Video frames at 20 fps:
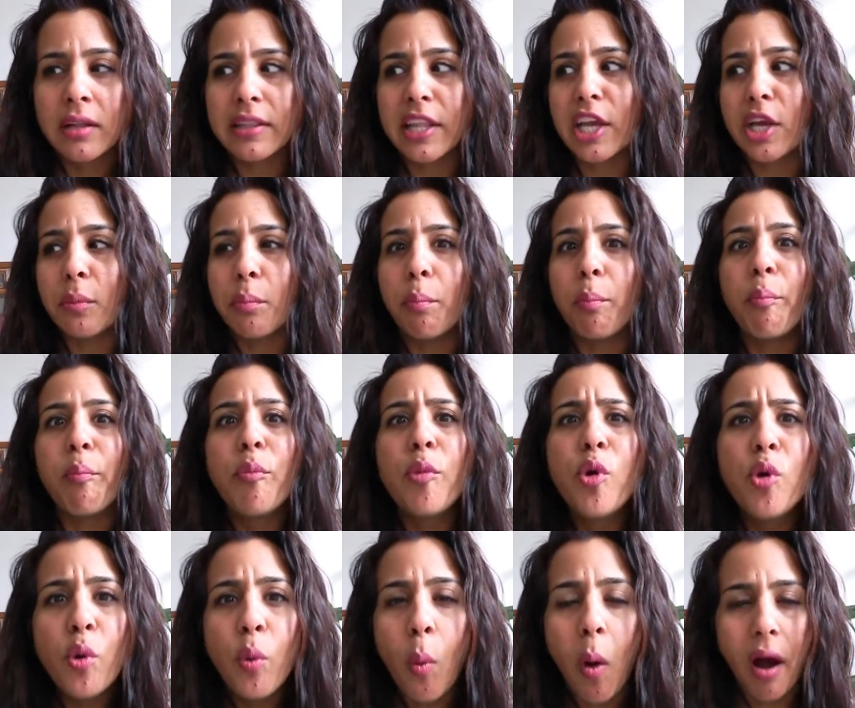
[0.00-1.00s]
like
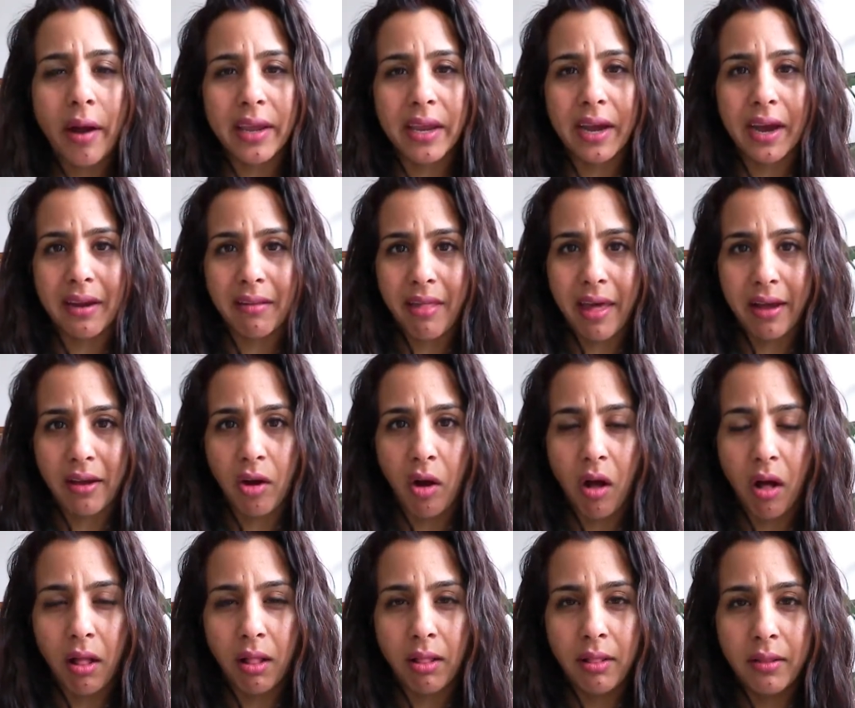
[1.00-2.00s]
moonwalking out of that
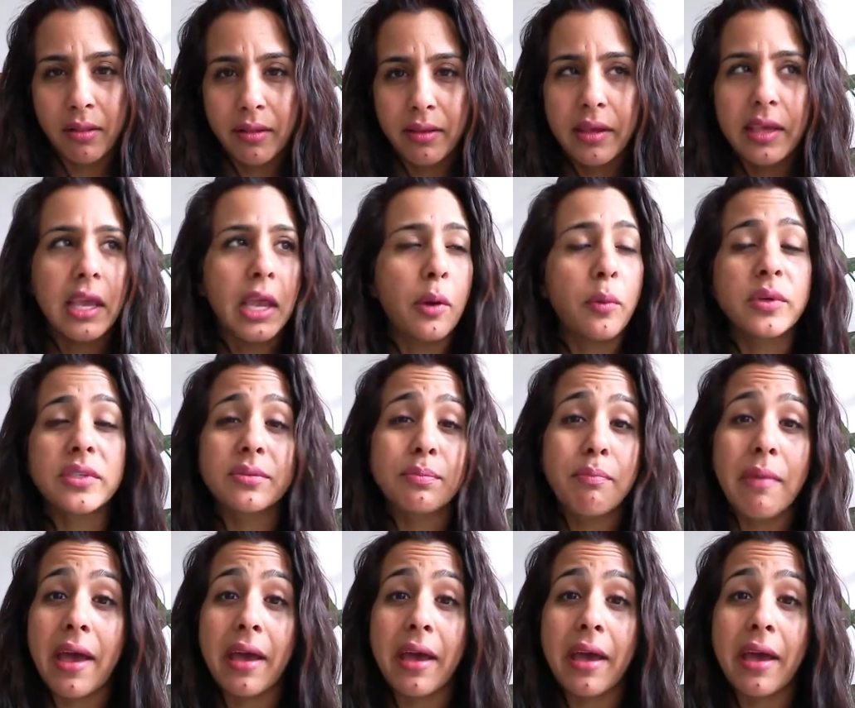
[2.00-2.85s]
call. It was